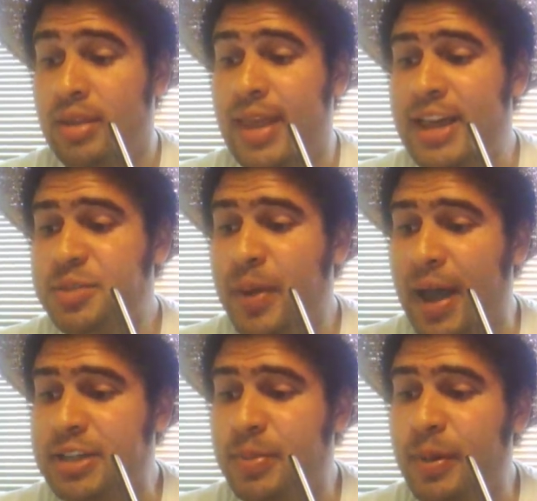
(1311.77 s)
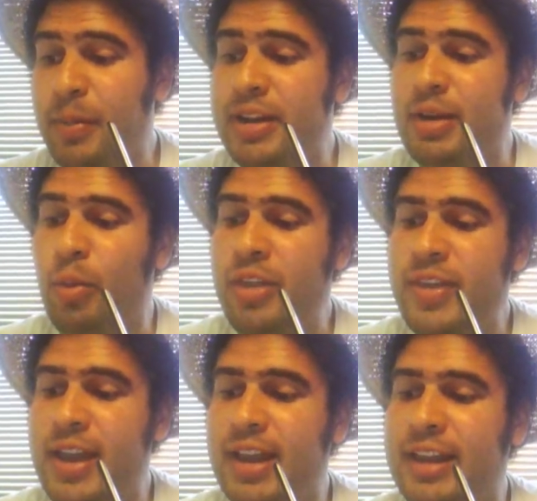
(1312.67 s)
That's possible, but one
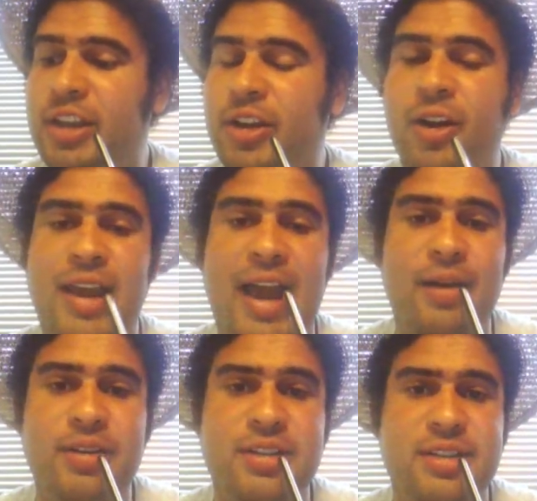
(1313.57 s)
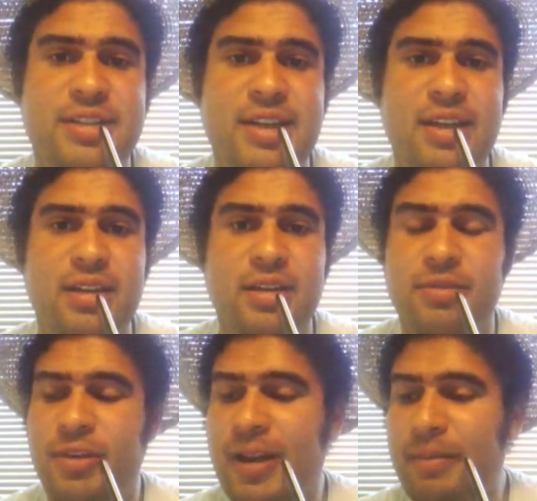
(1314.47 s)
thing, like the girl I was seeing
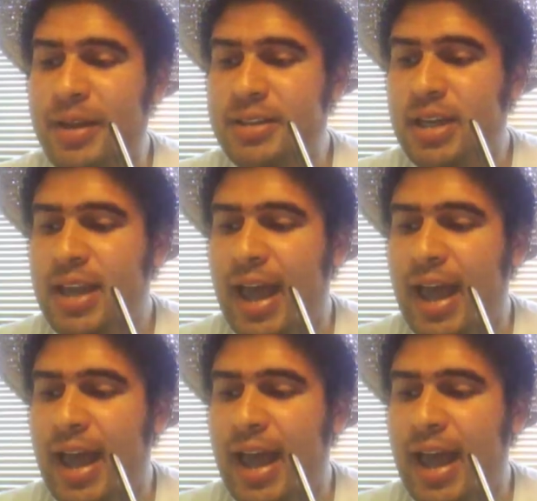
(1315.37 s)
for a couple months,